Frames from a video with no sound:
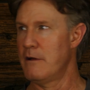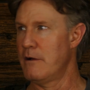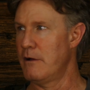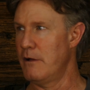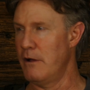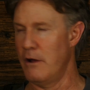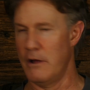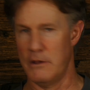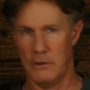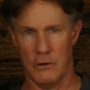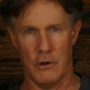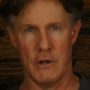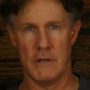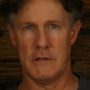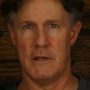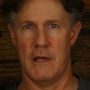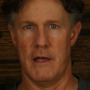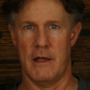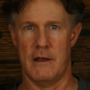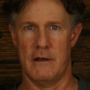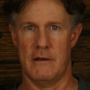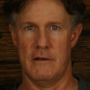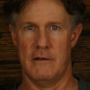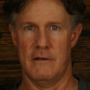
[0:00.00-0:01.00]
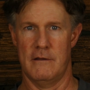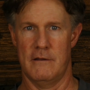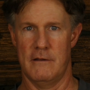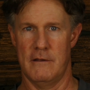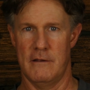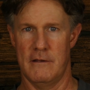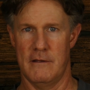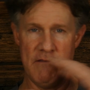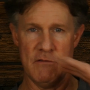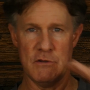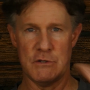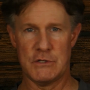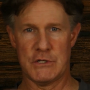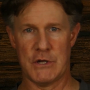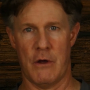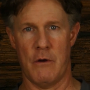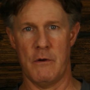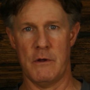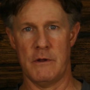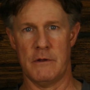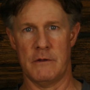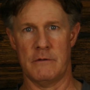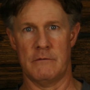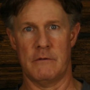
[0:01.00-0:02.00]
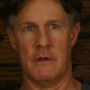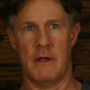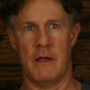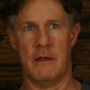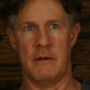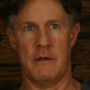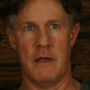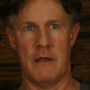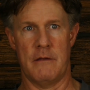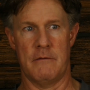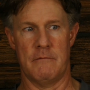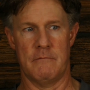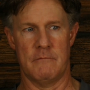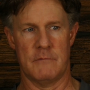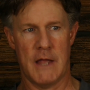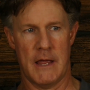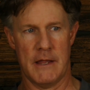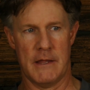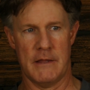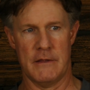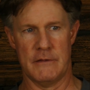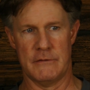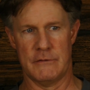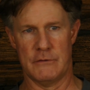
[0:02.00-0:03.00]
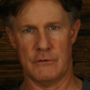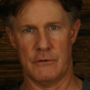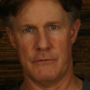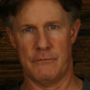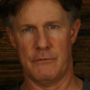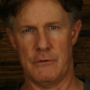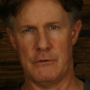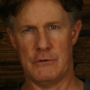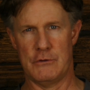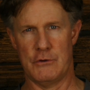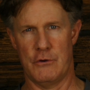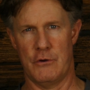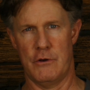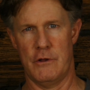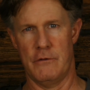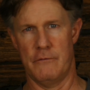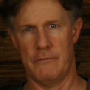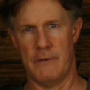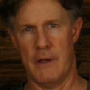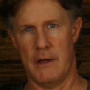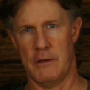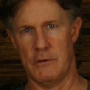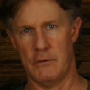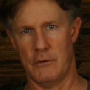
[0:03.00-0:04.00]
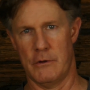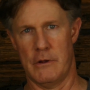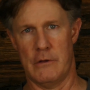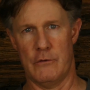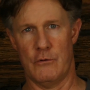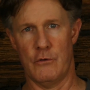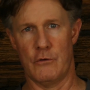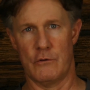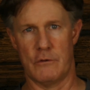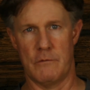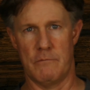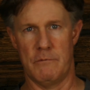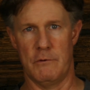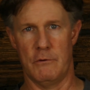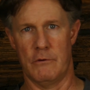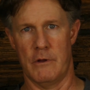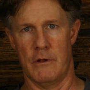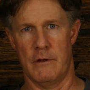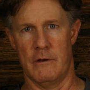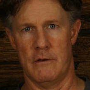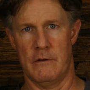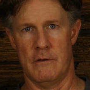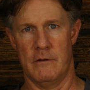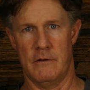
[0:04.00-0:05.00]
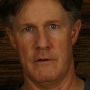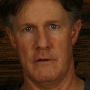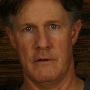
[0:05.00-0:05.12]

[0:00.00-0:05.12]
I like that. Even showing and taking us along for journey of how long it took to build it.